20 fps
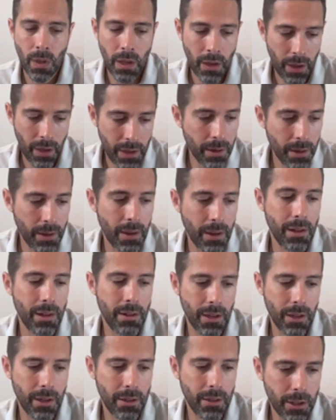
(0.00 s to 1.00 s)
Yeah,
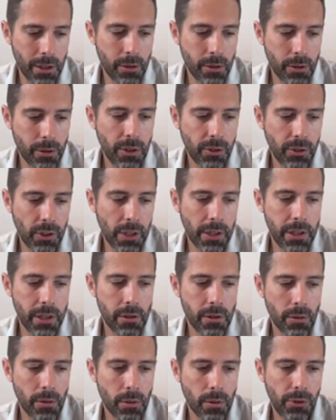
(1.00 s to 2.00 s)
and increasingly
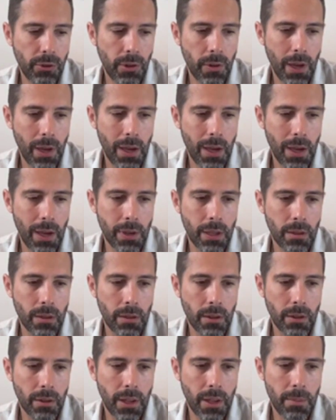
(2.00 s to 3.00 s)
you're also having a
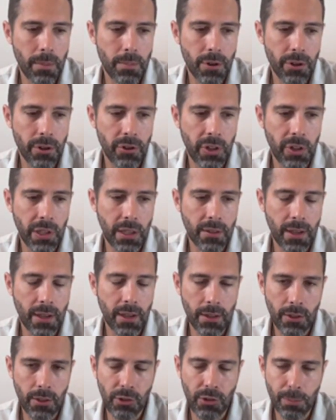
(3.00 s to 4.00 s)
lot of that pressure kicked
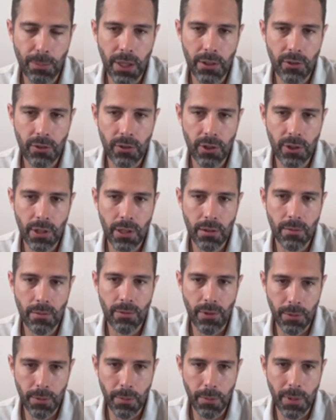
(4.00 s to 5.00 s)
down the supply chain
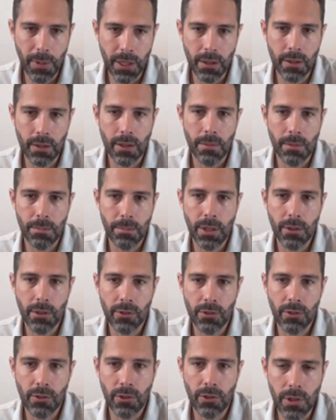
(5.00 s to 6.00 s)
from the bigger
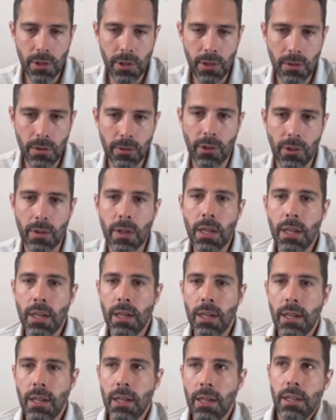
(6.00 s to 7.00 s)
companies to you. So
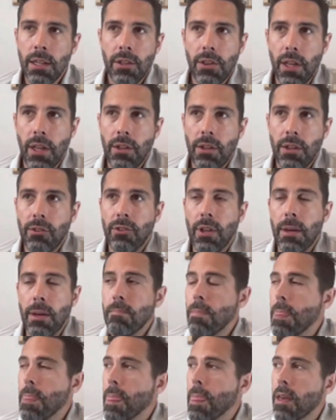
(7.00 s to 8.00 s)
there's
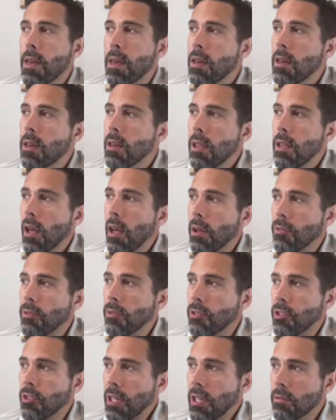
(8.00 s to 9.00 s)
I've
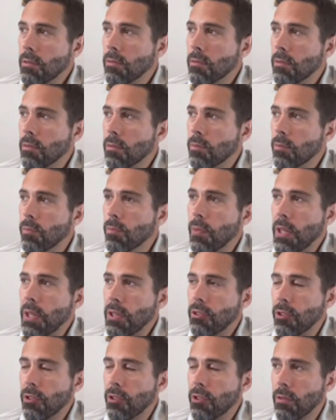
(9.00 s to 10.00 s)
seen
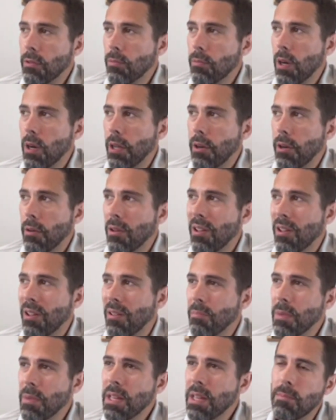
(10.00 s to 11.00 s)
these sort of,
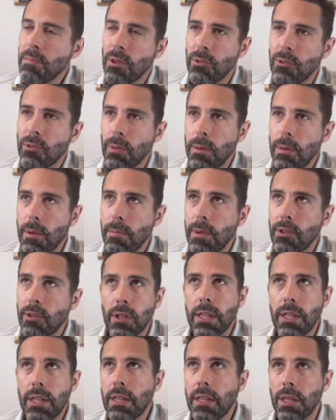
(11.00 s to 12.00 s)
medium is maybe
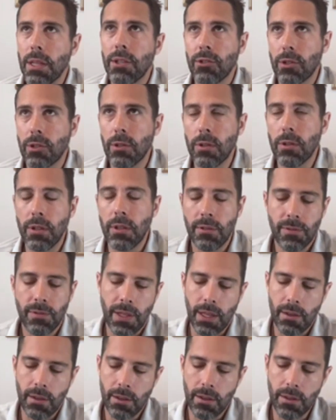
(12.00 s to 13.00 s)
misleading, but let's call it for
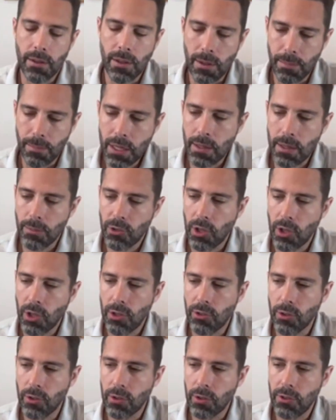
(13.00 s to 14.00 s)
that. The
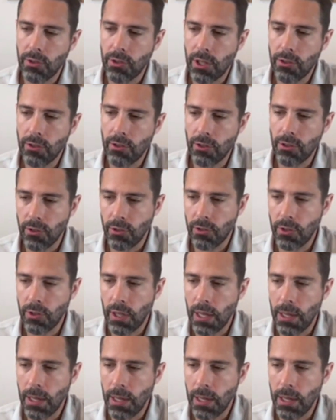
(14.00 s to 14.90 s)
medium-sized organizations,